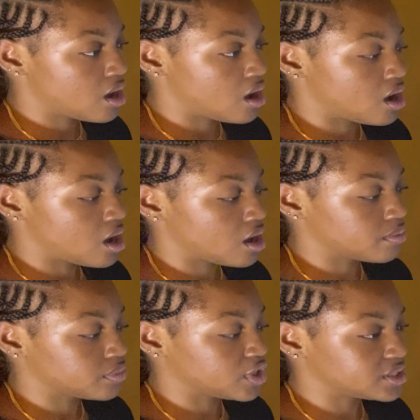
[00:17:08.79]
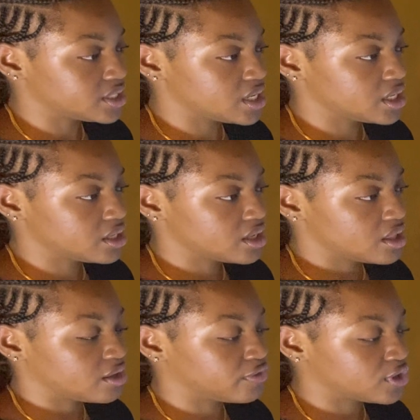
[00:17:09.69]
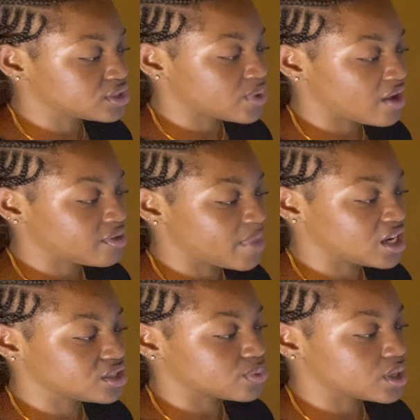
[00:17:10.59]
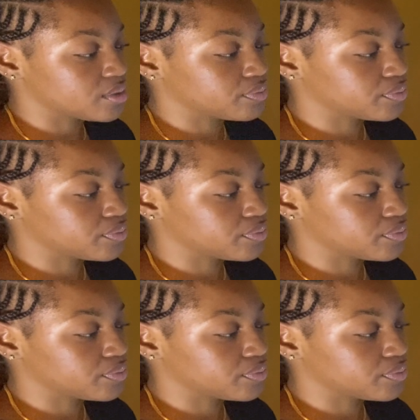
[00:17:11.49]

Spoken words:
13. And of course, we'll have the minus 1.